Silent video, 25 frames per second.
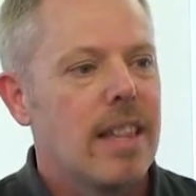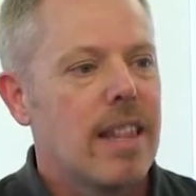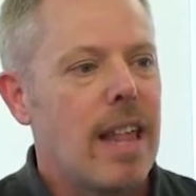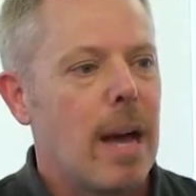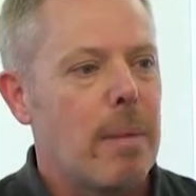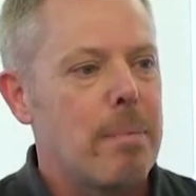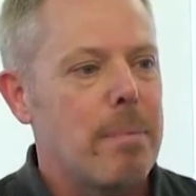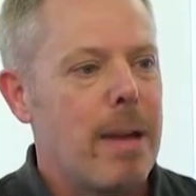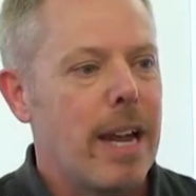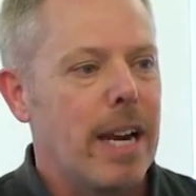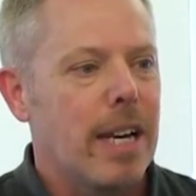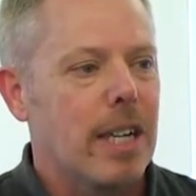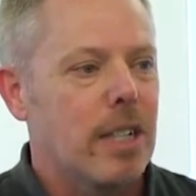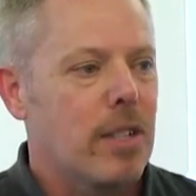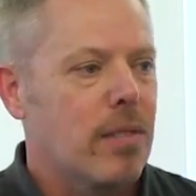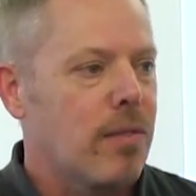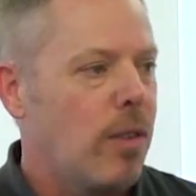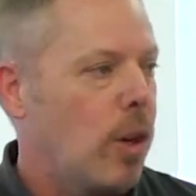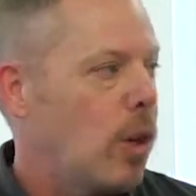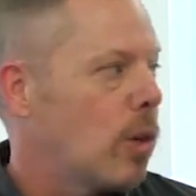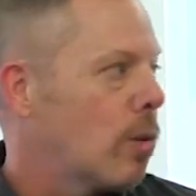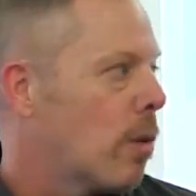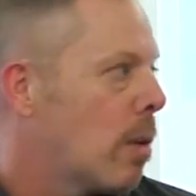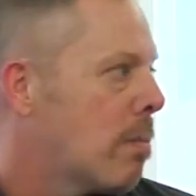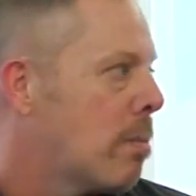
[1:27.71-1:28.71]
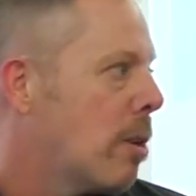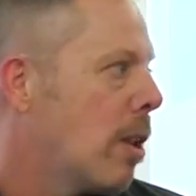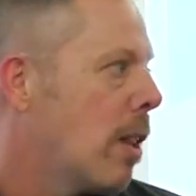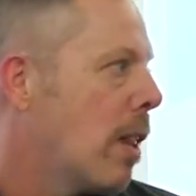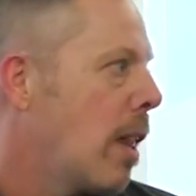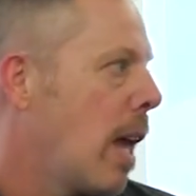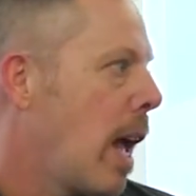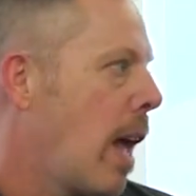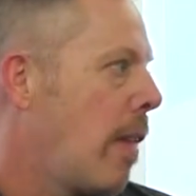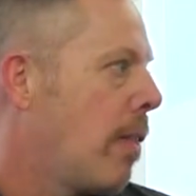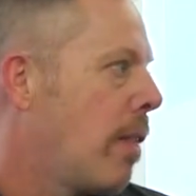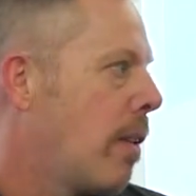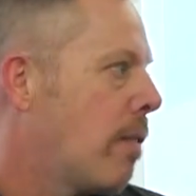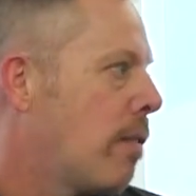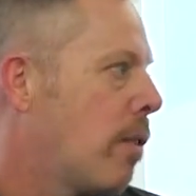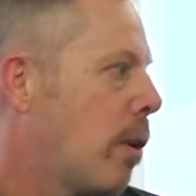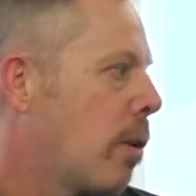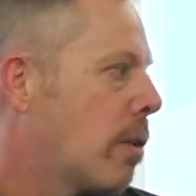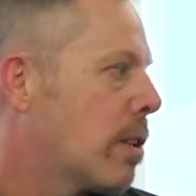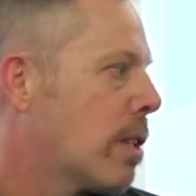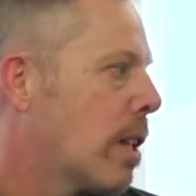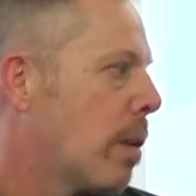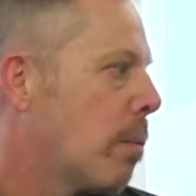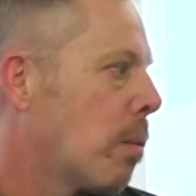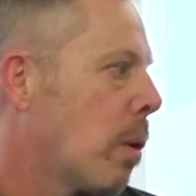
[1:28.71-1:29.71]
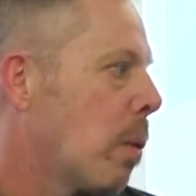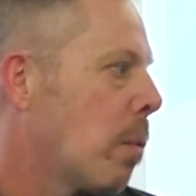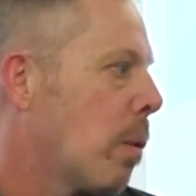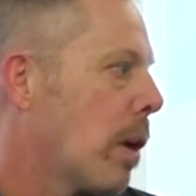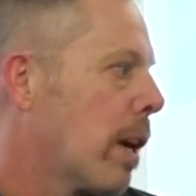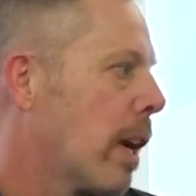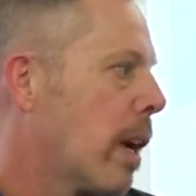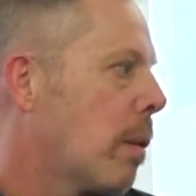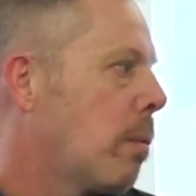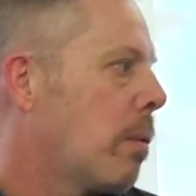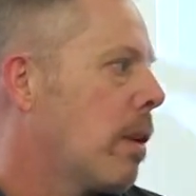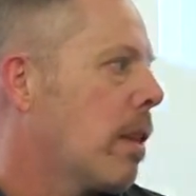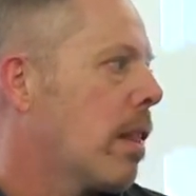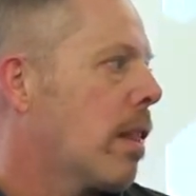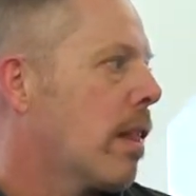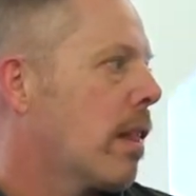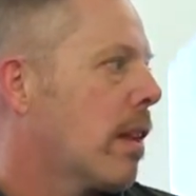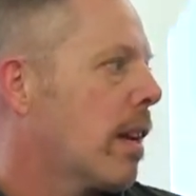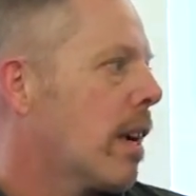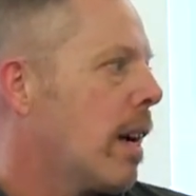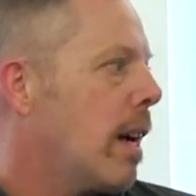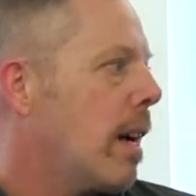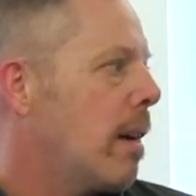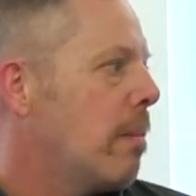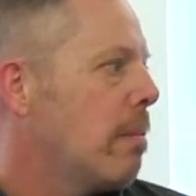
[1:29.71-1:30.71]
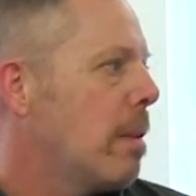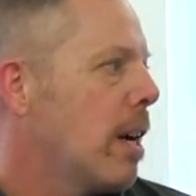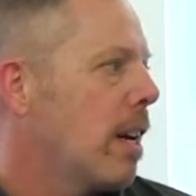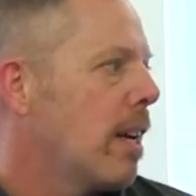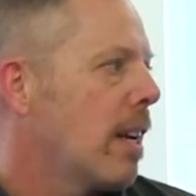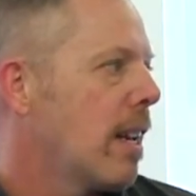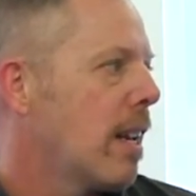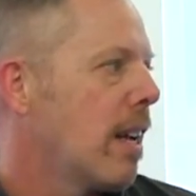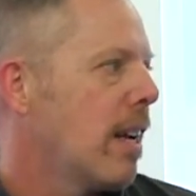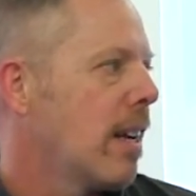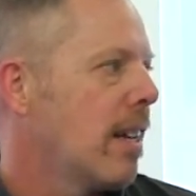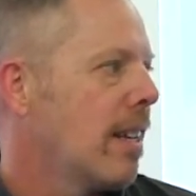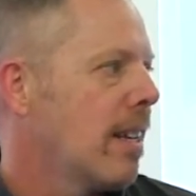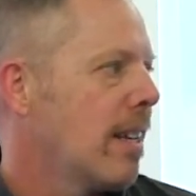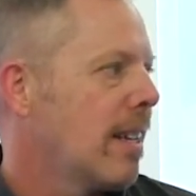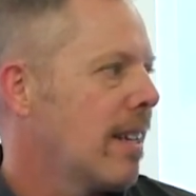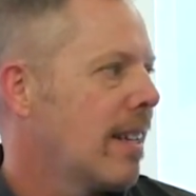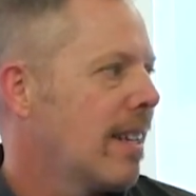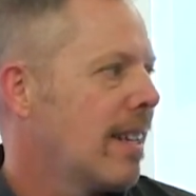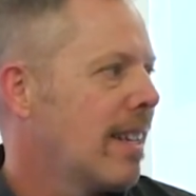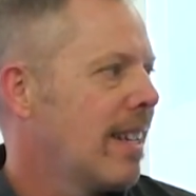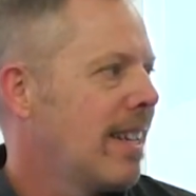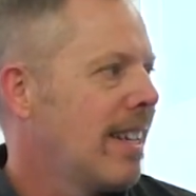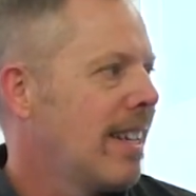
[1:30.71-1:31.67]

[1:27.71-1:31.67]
that make us vulnerable, and the folks that we're working with. Come on in